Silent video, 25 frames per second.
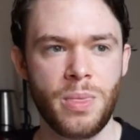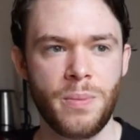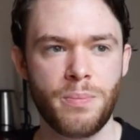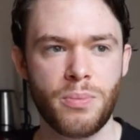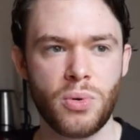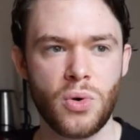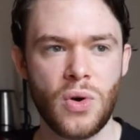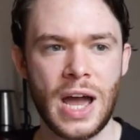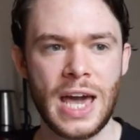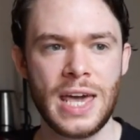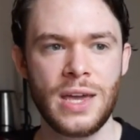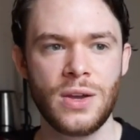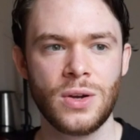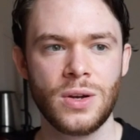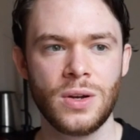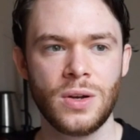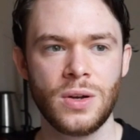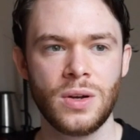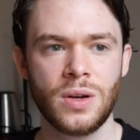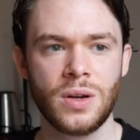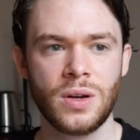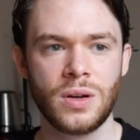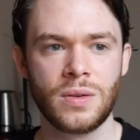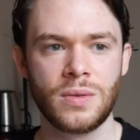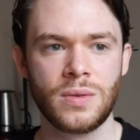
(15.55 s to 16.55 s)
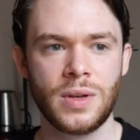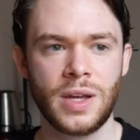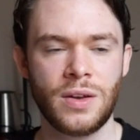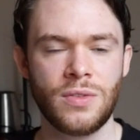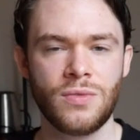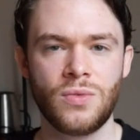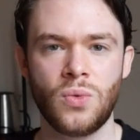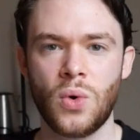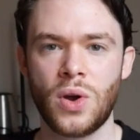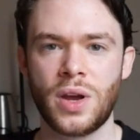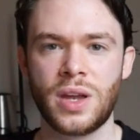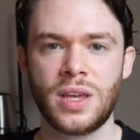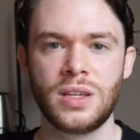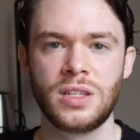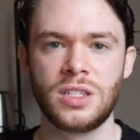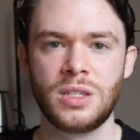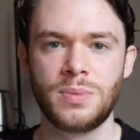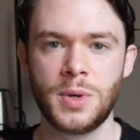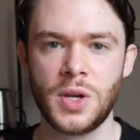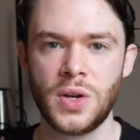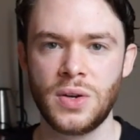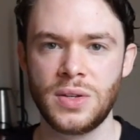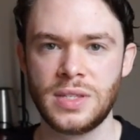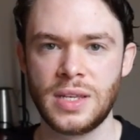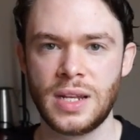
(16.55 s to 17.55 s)
prior kind of work
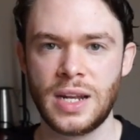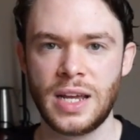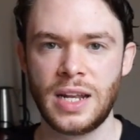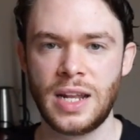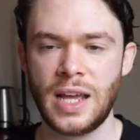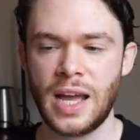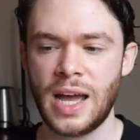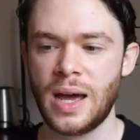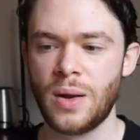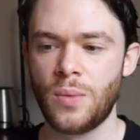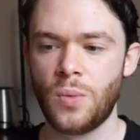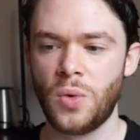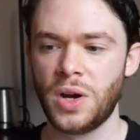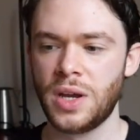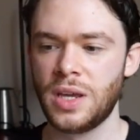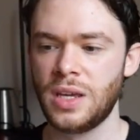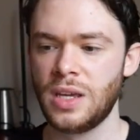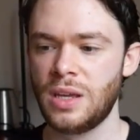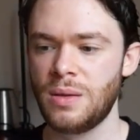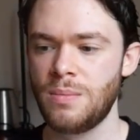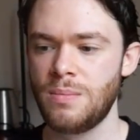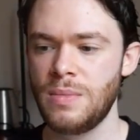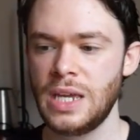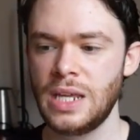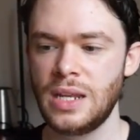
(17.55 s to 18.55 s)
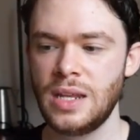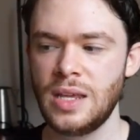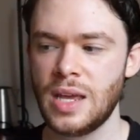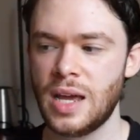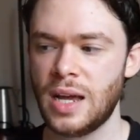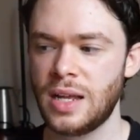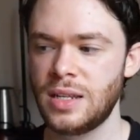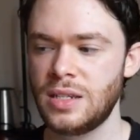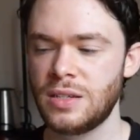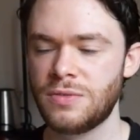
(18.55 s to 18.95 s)
experience that I'd had working in media,